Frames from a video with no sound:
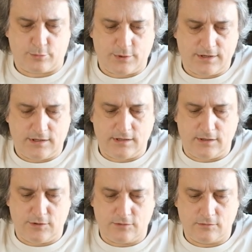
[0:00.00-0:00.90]
pretty
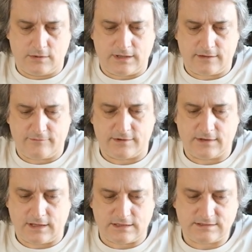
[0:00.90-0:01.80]
new and
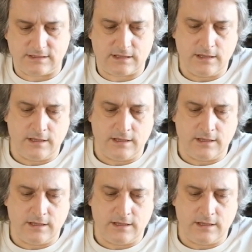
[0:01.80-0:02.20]
fantastic.